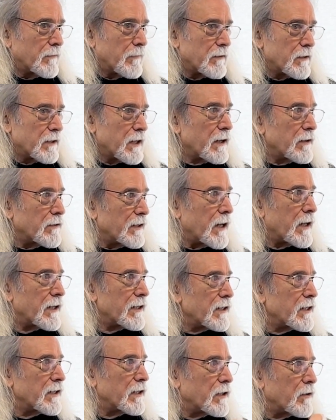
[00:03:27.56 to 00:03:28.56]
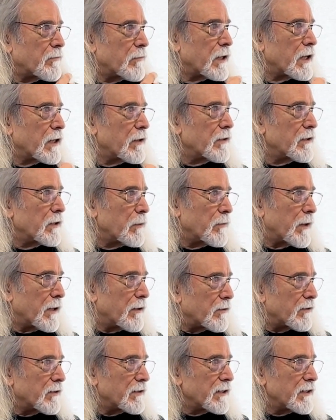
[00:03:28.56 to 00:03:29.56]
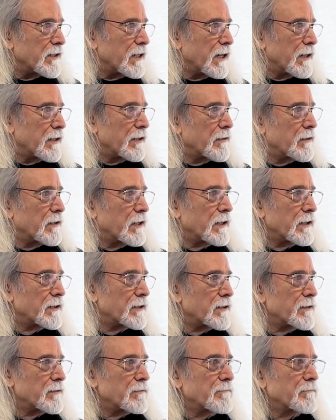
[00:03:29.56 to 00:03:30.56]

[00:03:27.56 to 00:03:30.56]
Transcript: the advantages of playing with a pick for these kinds of things.